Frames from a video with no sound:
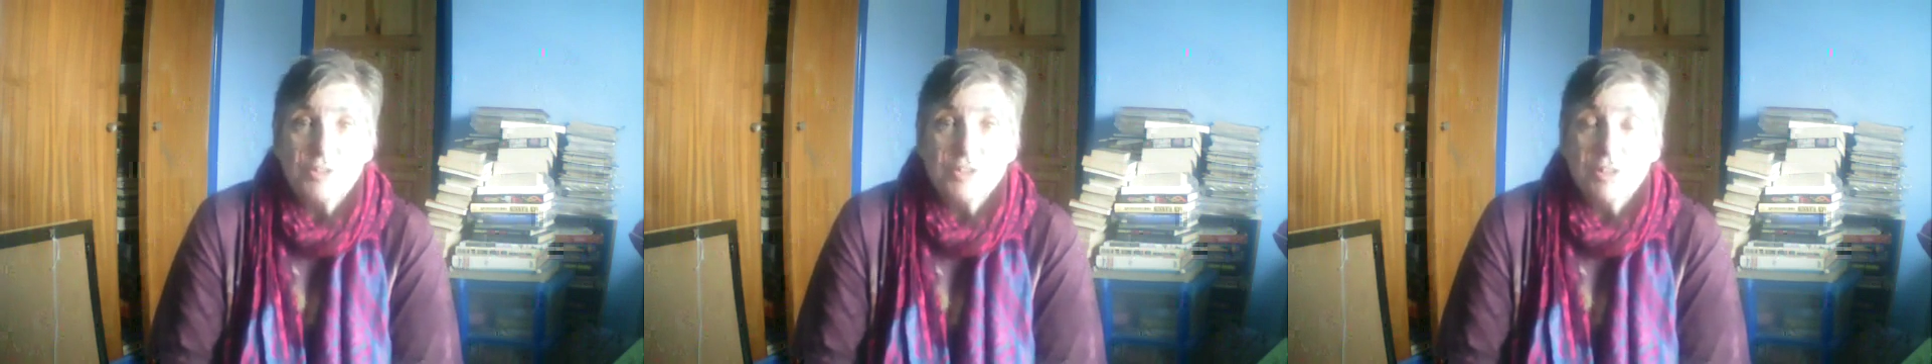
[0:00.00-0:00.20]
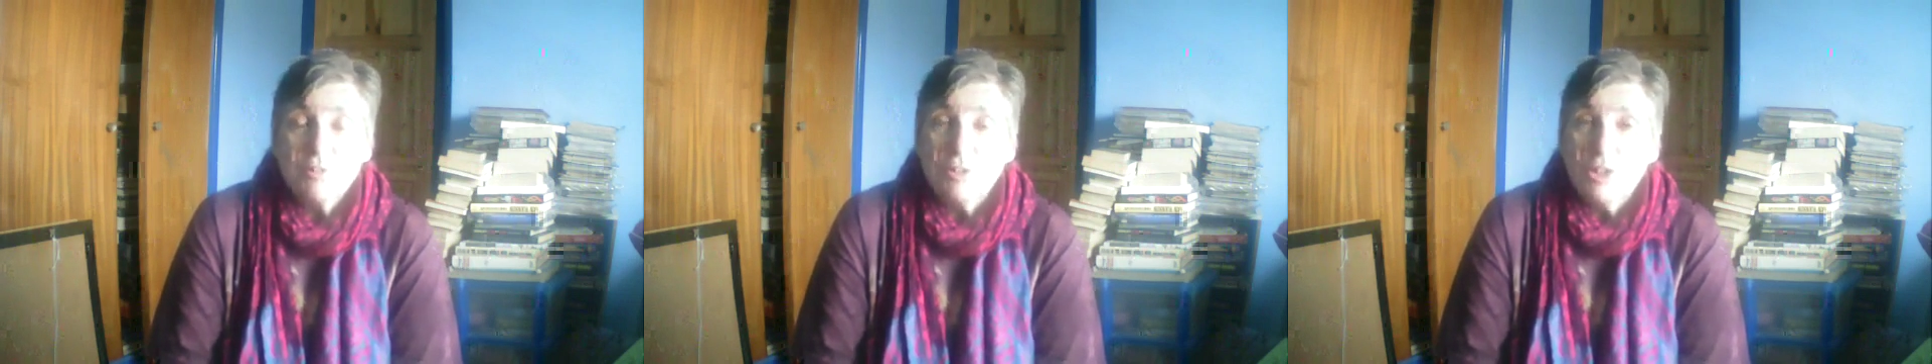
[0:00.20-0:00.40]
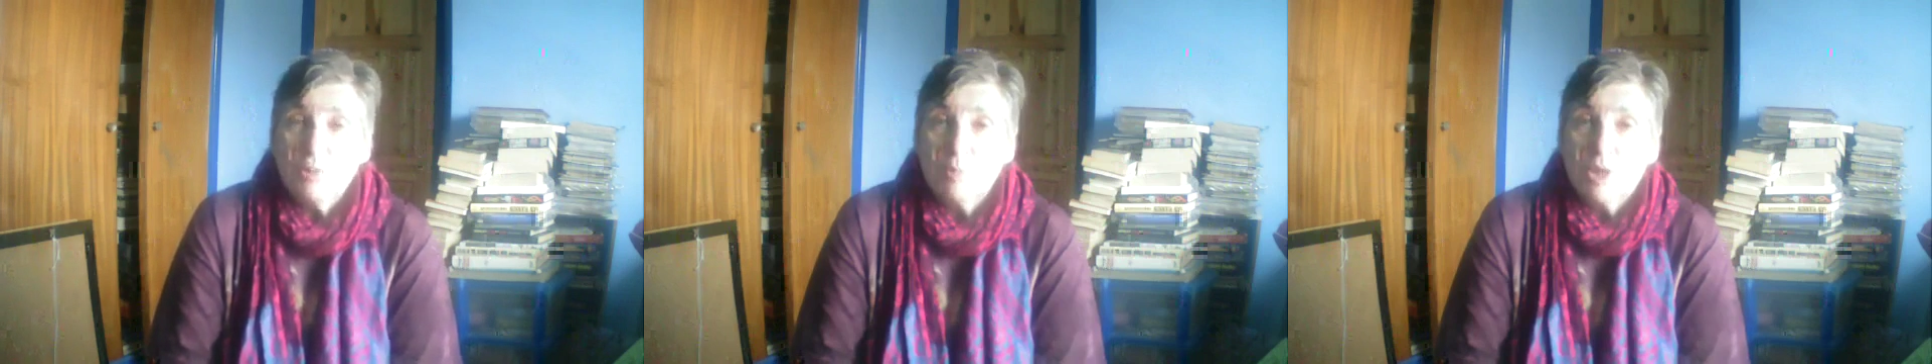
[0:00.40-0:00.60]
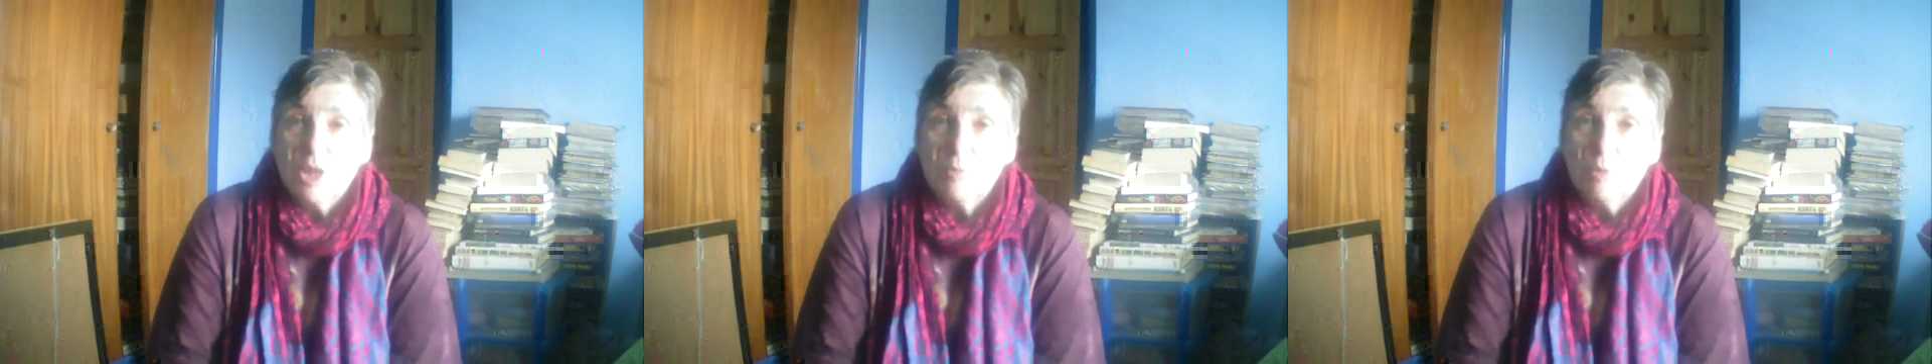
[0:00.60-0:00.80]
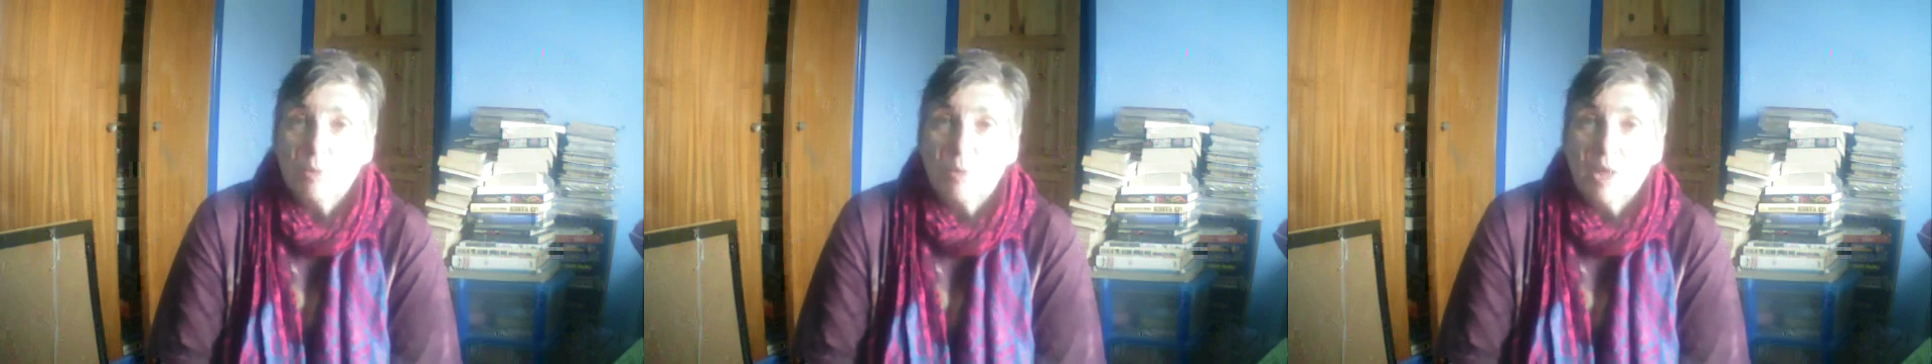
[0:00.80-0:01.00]
so that you become
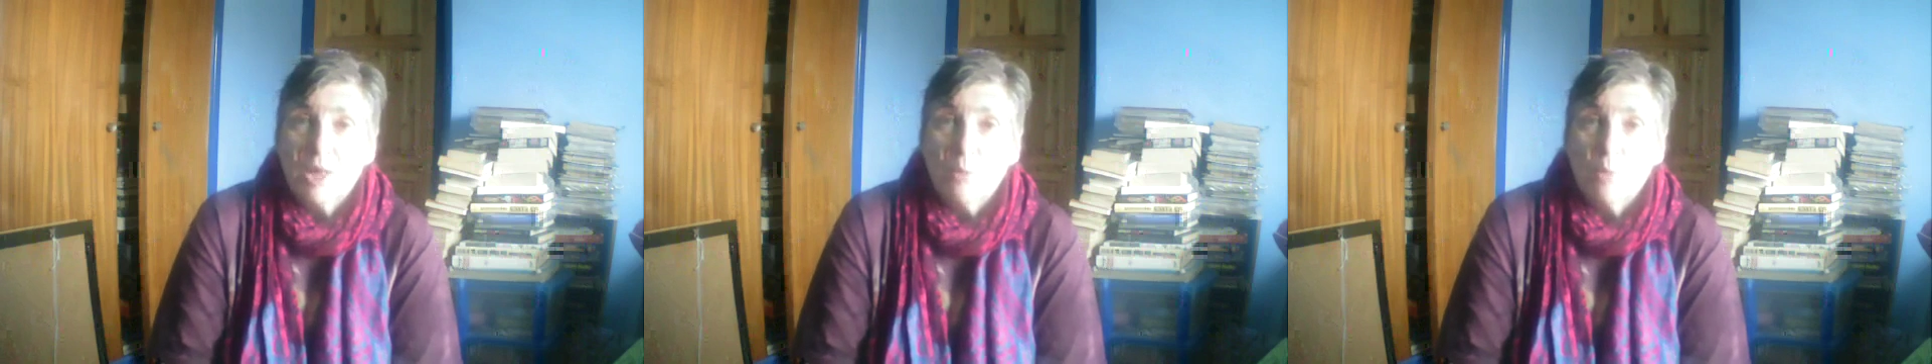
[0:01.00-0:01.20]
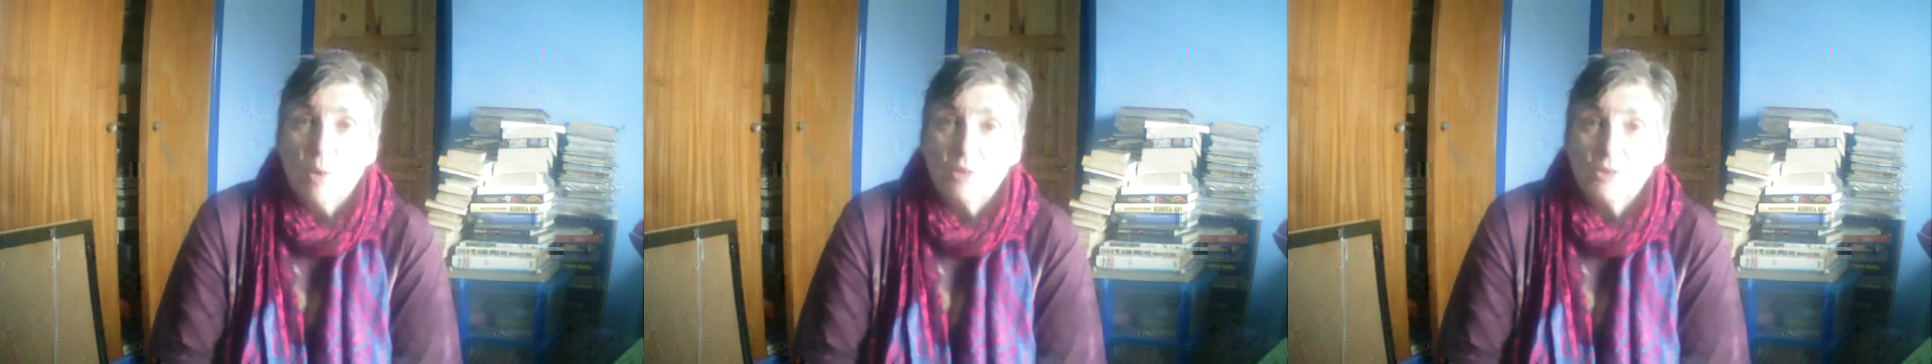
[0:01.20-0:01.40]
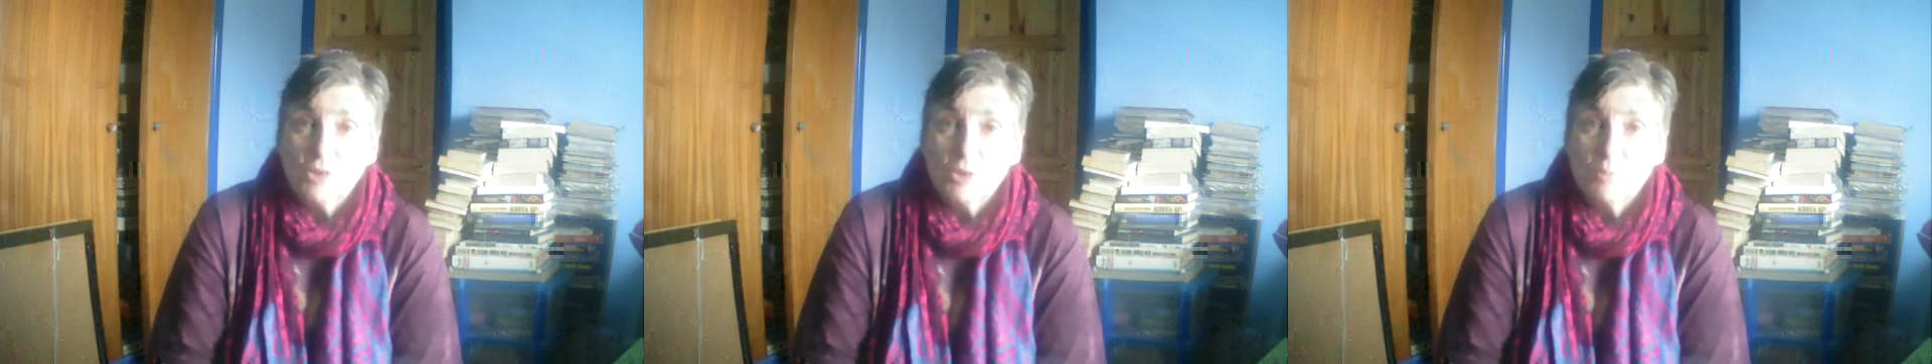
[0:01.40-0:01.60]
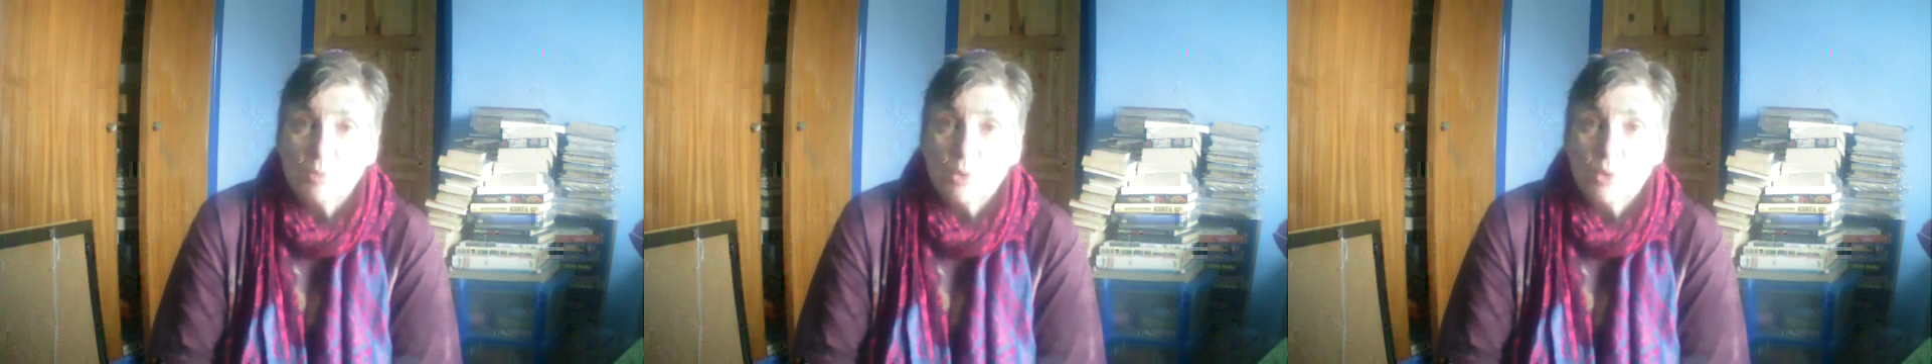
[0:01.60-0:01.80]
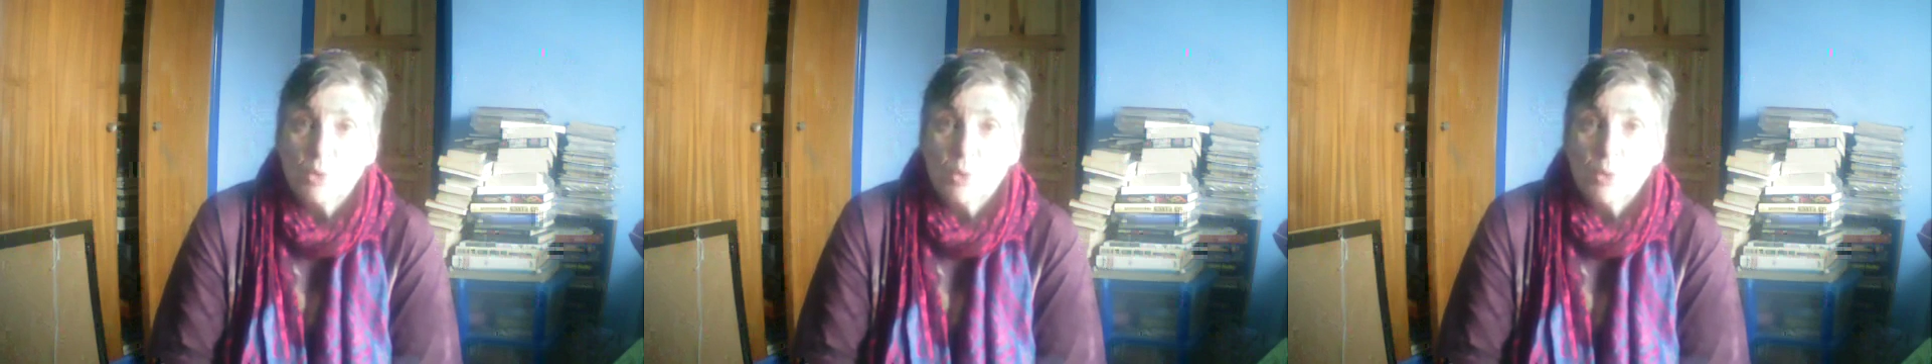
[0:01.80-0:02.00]
aware once
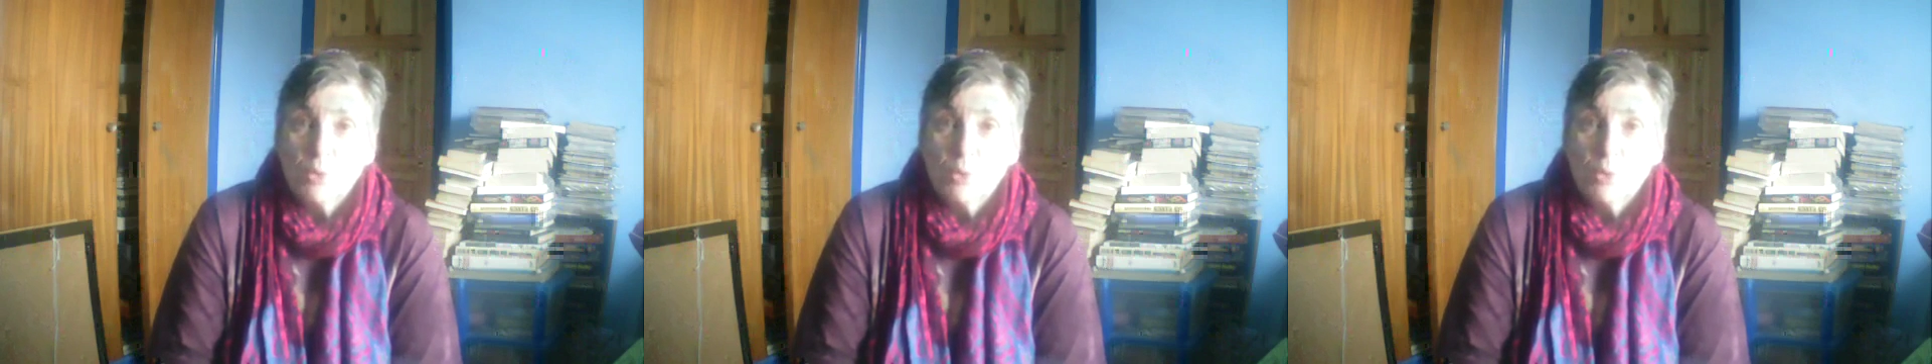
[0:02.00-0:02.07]
more